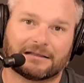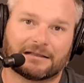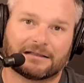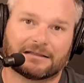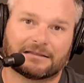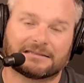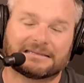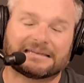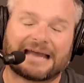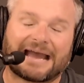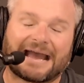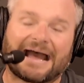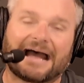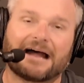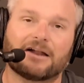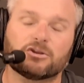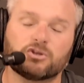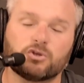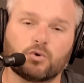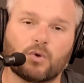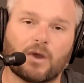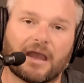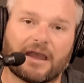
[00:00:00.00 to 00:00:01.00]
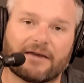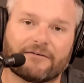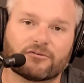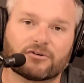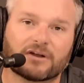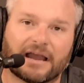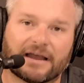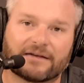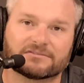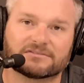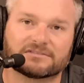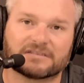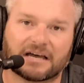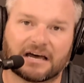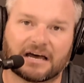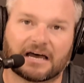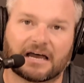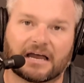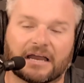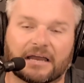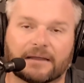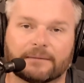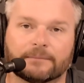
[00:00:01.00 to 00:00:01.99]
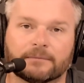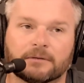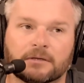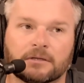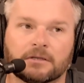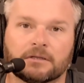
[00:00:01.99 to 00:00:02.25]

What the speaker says: then how do you ever have time